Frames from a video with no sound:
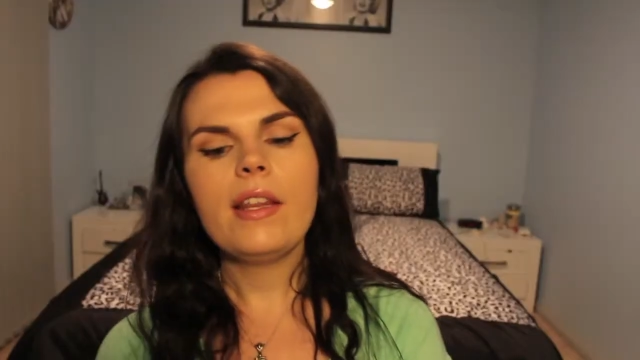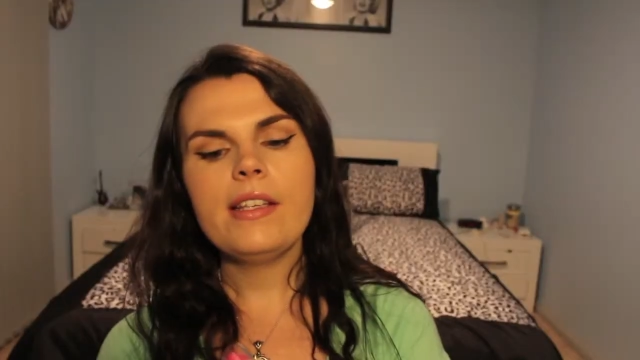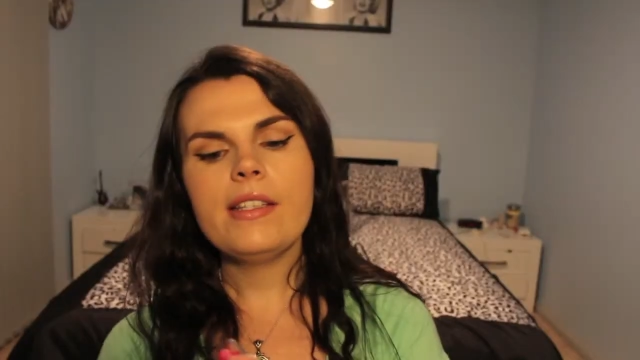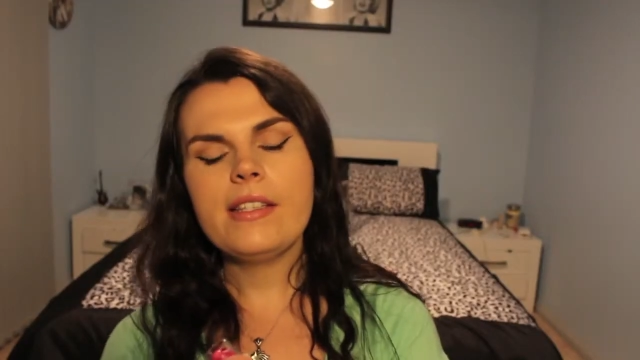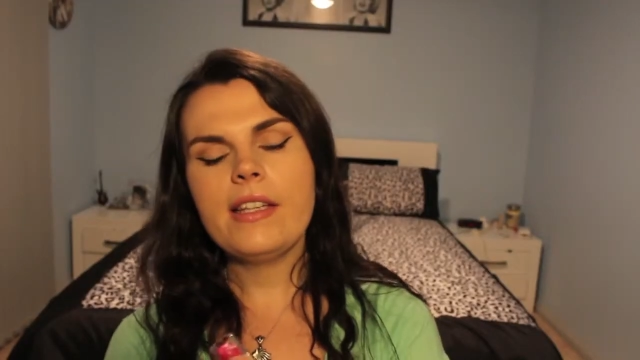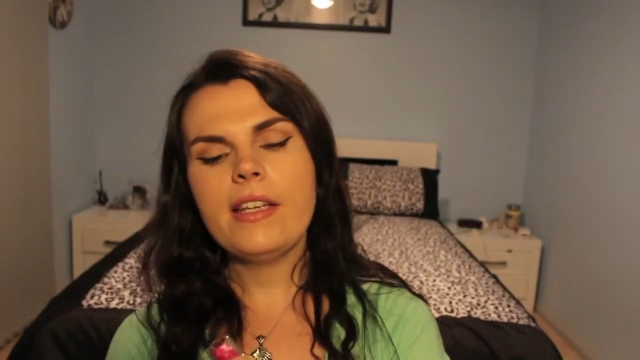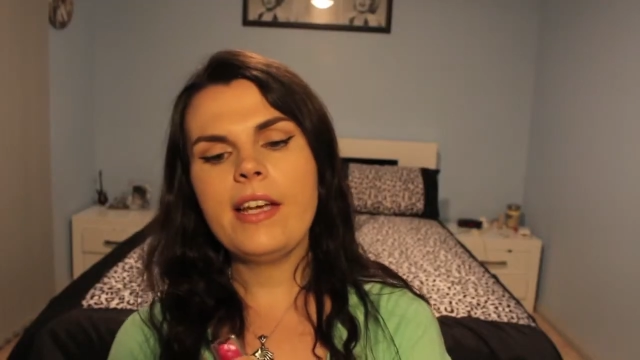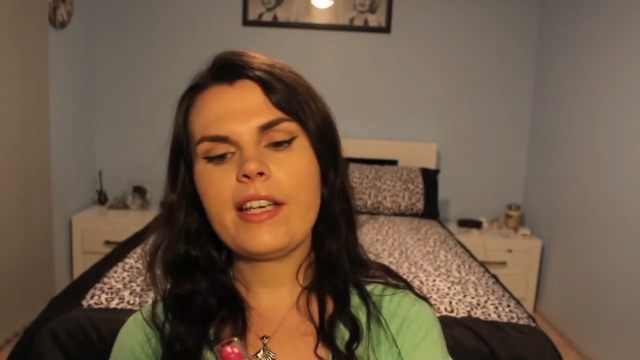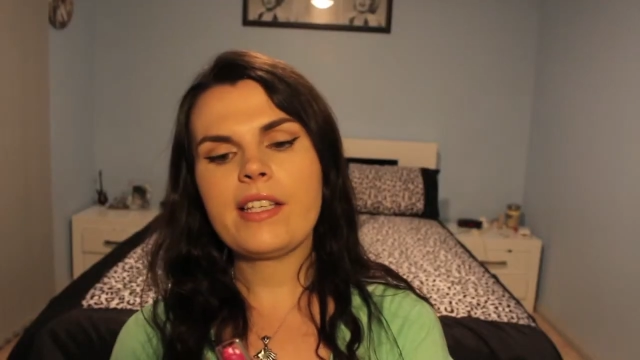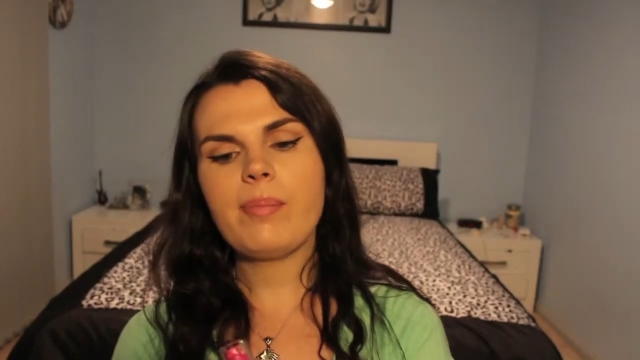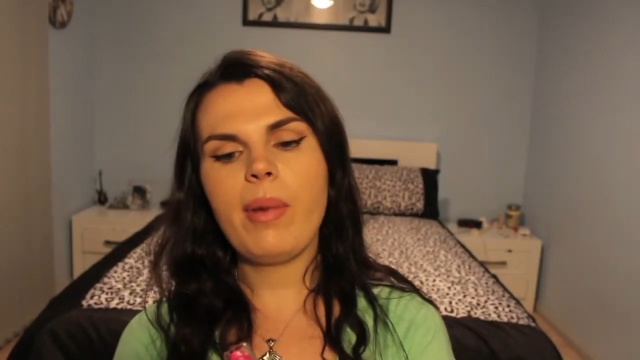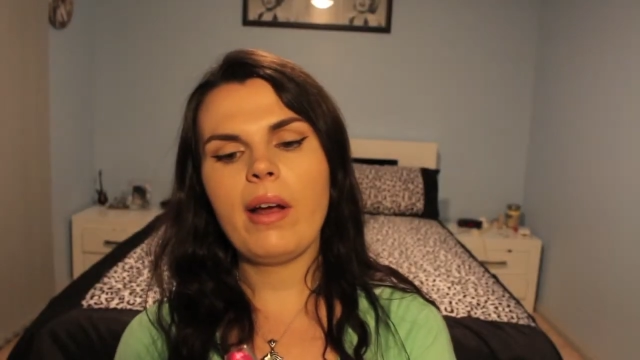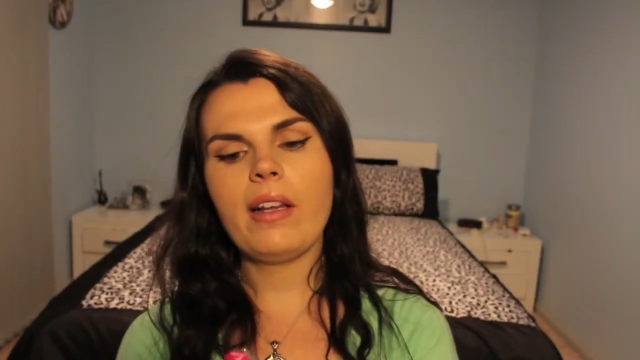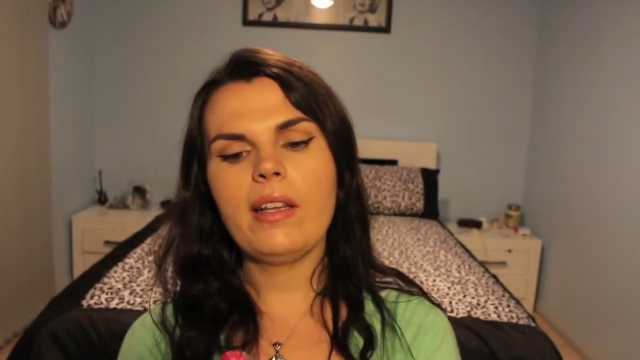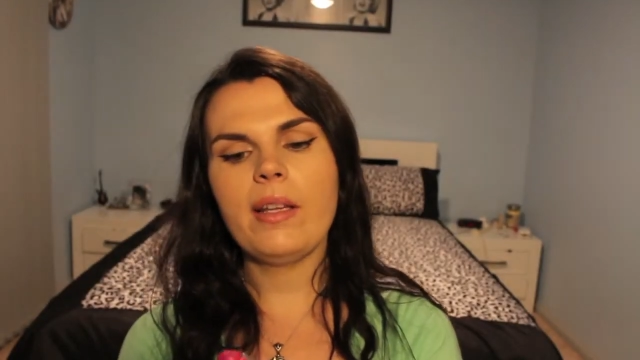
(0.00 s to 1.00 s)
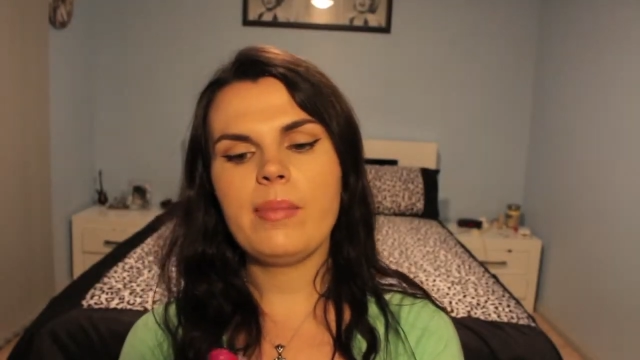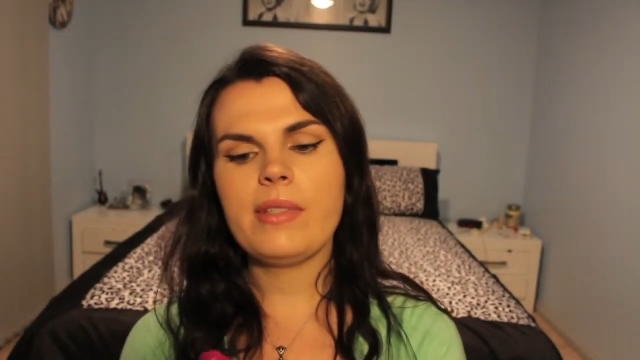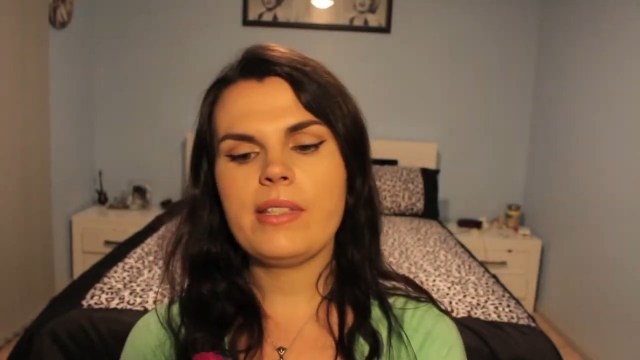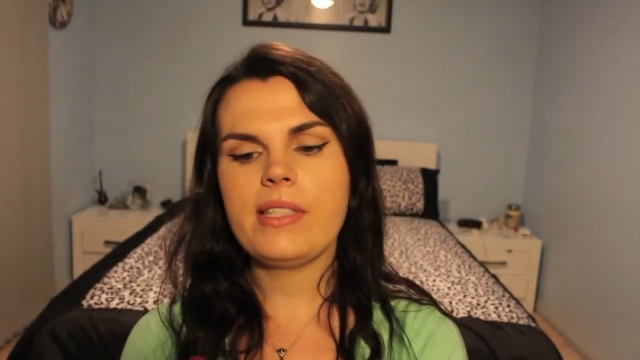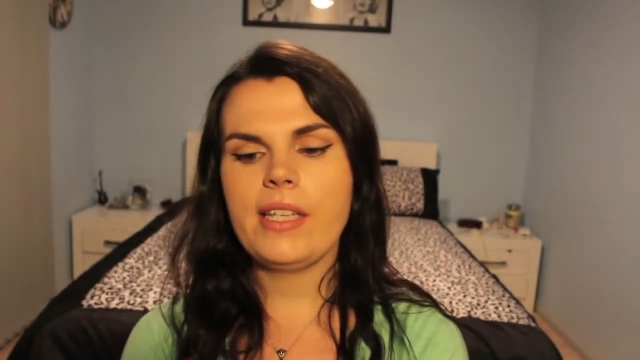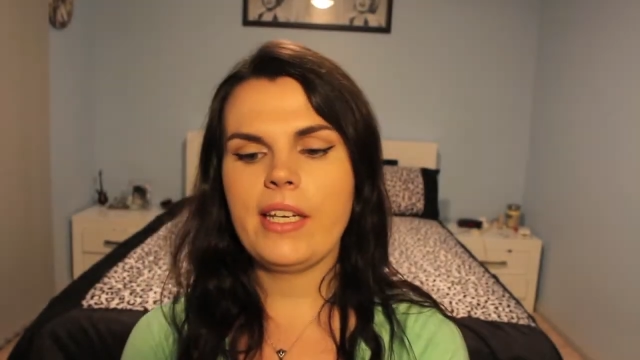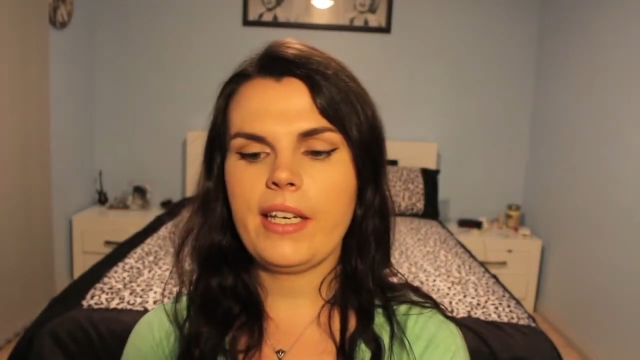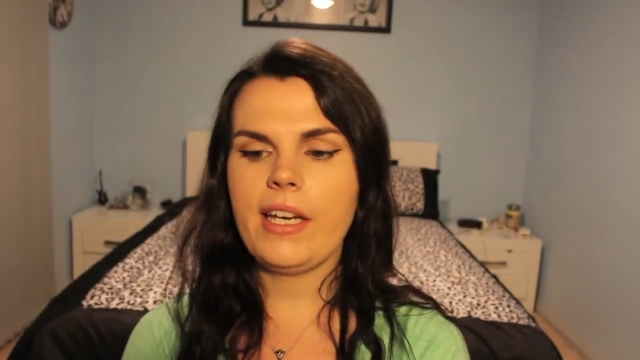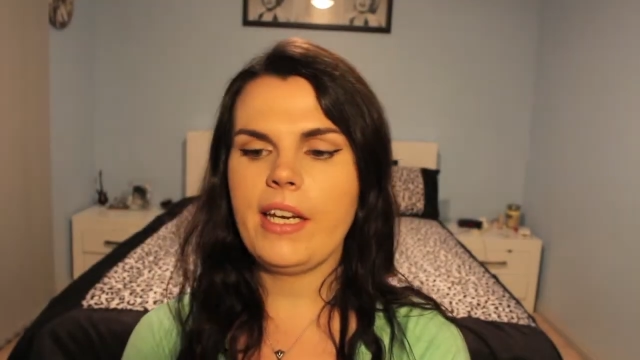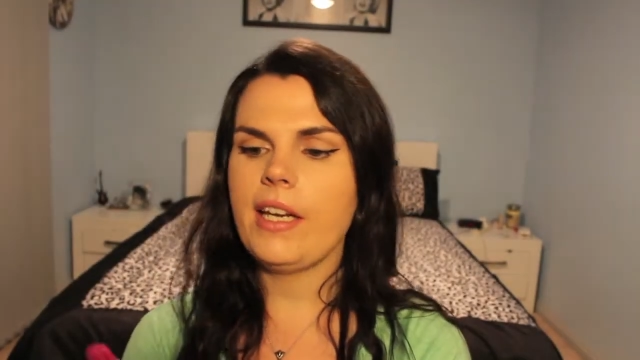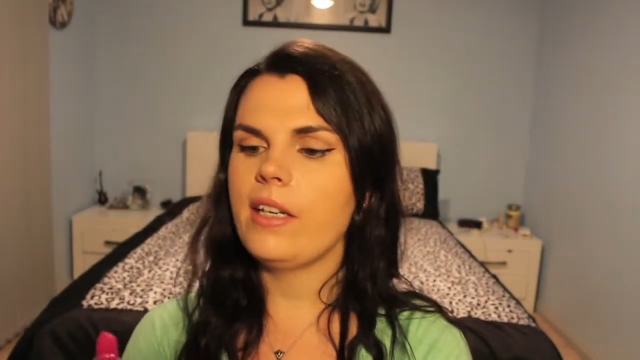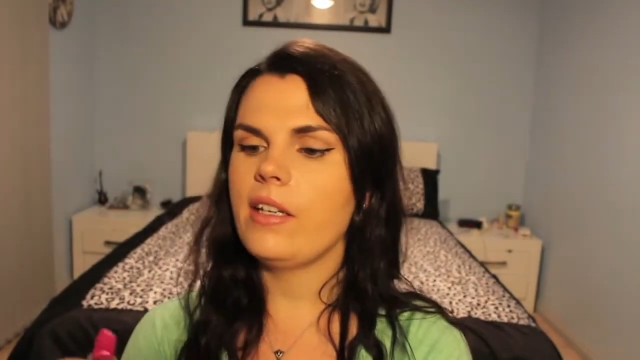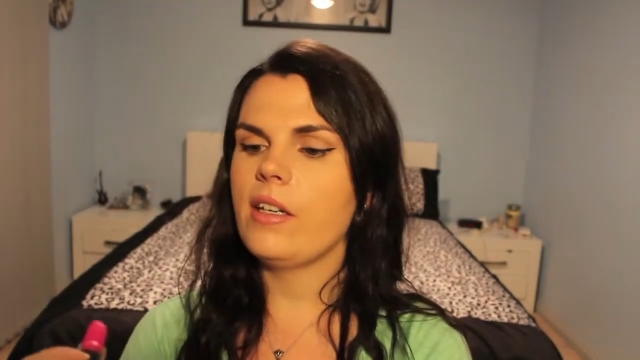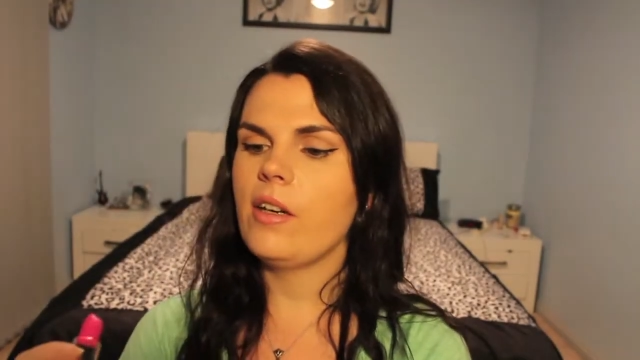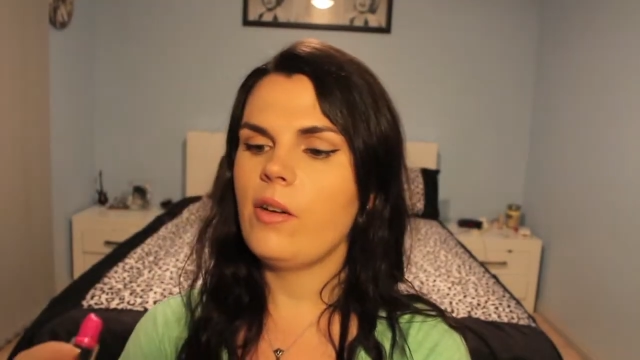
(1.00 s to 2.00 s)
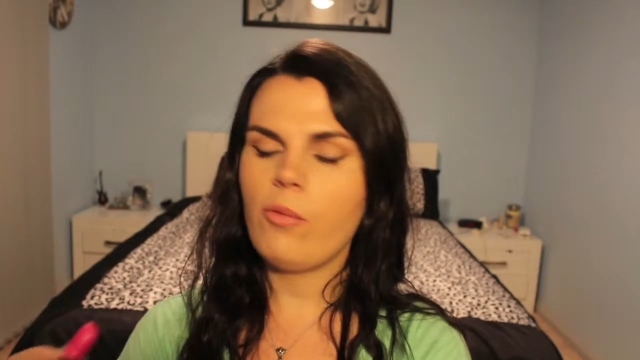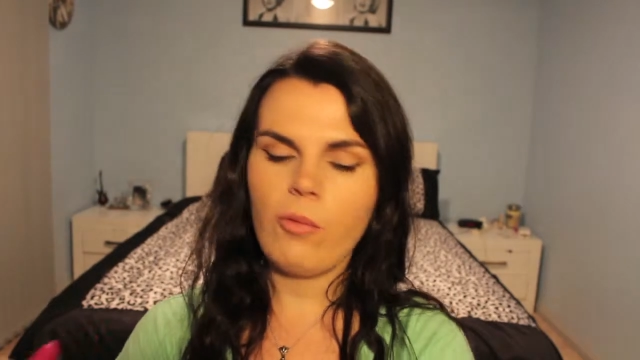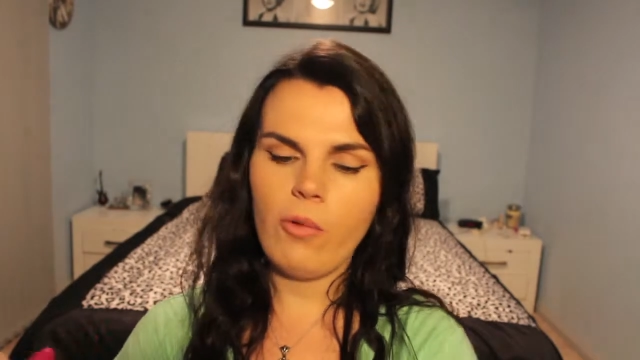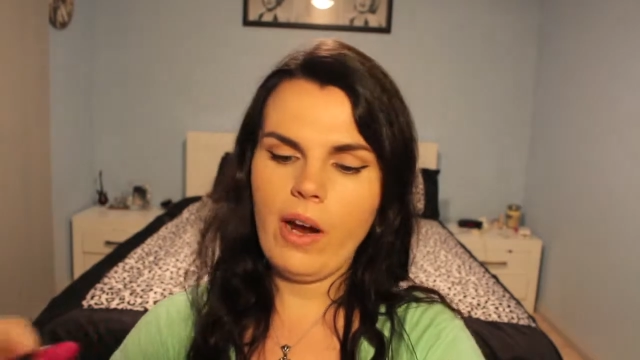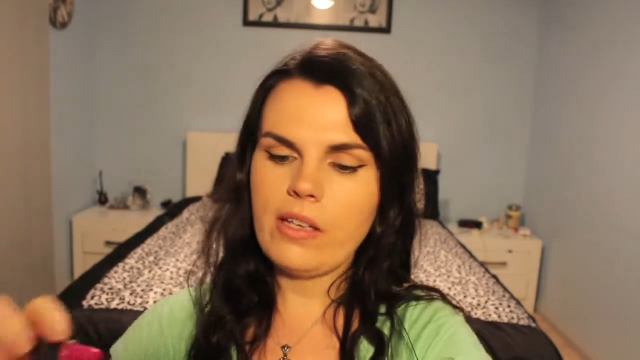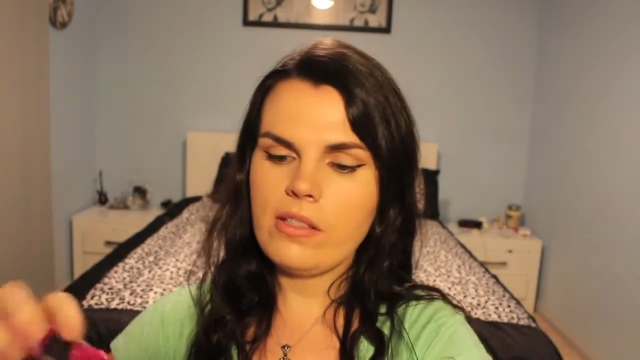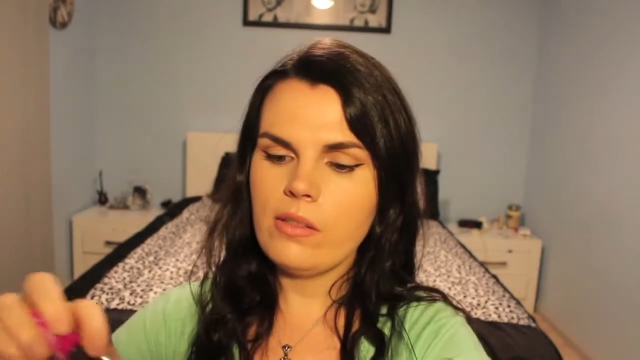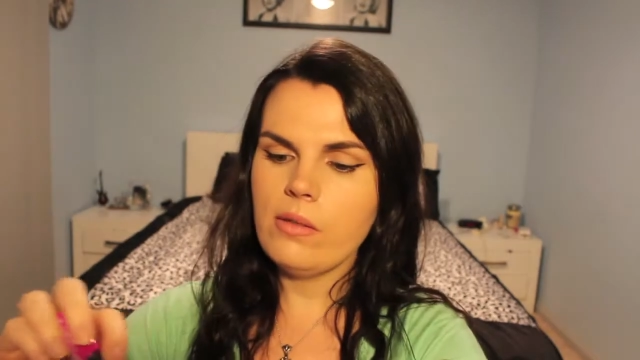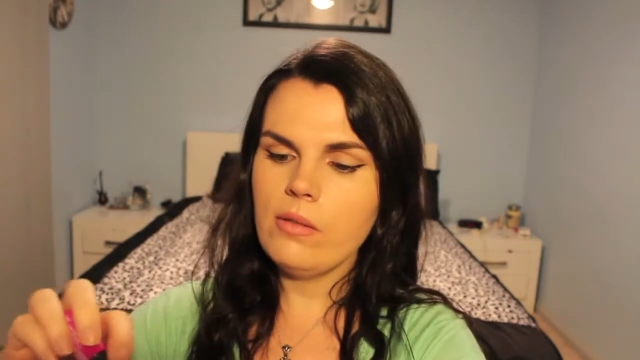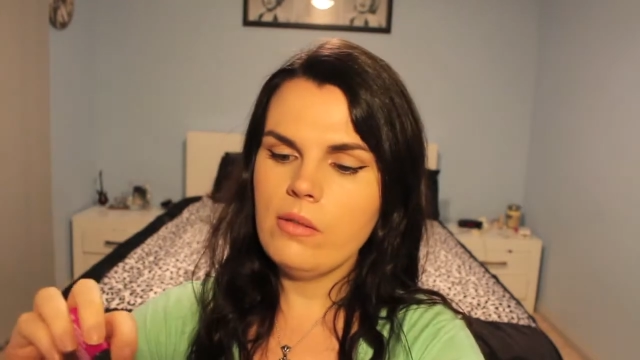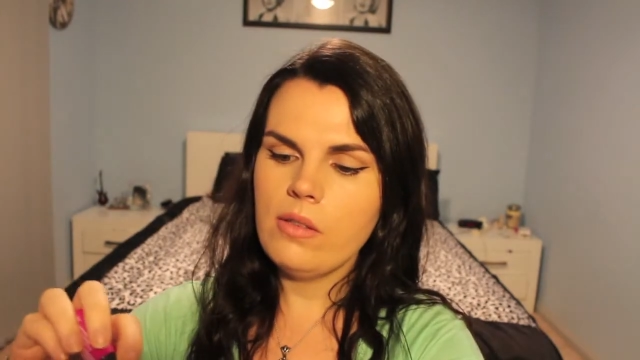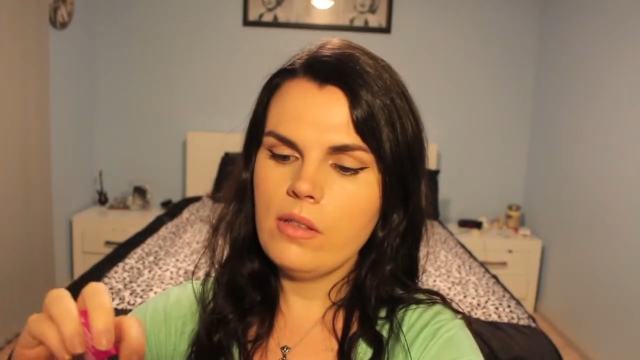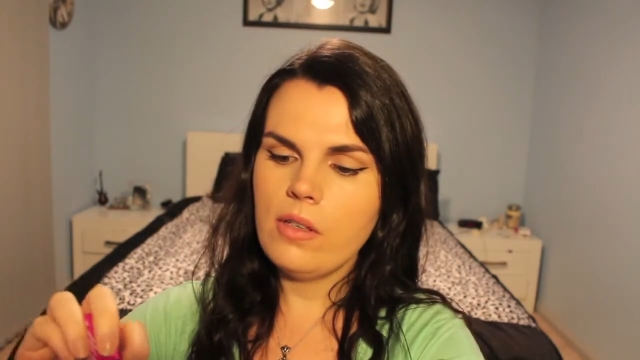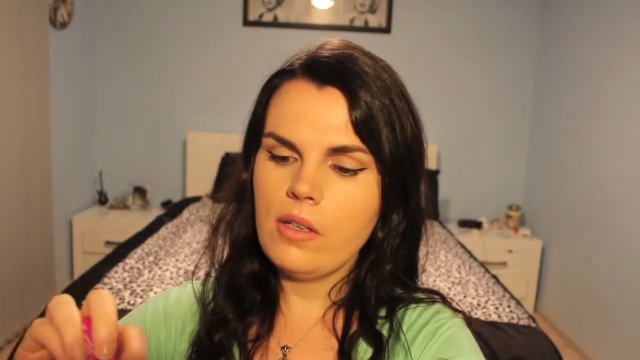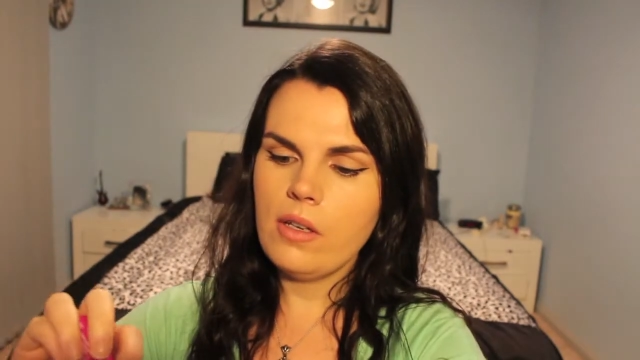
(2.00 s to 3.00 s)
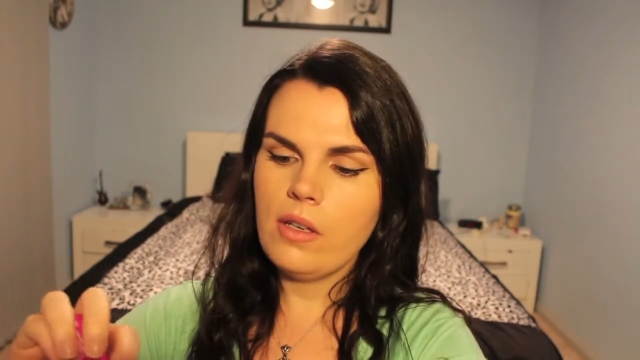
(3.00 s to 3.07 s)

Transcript: This is the NYX Butter Lipstick in Razzle.